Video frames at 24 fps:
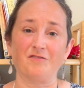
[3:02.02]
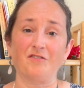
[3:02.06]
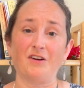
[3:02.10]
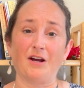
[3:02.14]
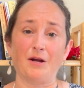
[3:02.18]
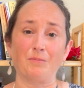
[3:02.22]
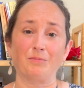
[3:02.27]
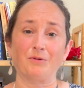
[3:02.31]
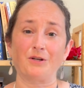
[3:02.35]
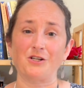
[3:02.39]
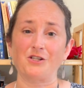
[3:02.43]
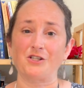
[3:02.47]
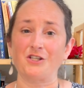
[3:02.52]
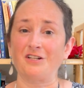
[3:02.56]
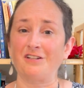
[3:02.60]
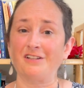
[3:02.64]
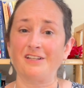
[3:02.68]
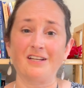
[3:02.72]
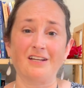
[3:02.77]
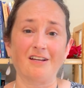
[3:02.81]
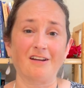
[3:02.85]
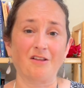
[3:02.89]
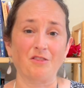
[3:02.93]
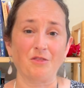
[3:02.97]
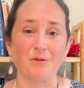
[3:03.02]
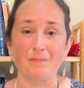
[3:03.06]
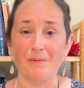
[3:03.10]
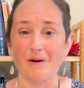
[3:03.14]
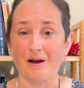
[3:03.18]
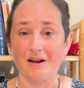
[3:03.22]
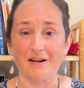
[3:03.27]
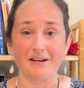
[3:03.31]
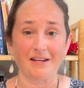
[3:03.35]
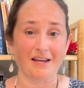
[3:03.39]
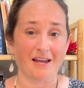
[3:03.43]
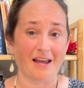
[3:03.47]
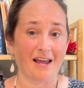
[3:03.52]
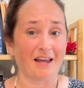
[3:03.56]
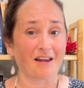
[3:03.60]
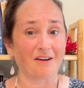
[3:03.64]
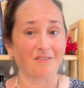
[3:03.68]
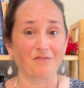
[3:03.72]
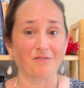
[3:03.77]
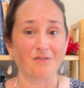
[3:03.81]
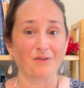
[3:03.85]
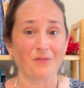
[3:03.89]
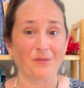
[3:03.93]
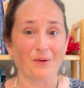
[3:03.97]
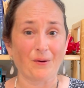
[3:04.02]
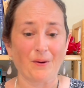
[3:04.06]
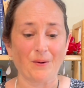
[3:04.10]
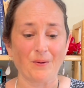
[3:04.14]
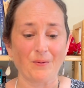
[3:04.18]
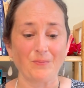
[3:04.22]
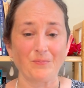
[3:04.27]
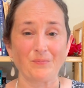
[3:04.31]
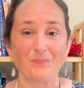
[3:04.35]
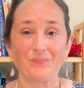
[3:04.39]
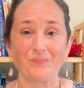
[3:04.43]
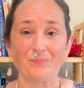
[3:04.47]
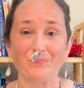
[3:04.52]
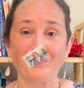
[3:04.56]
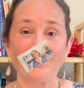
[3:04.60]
vibrationally on the body and for the home.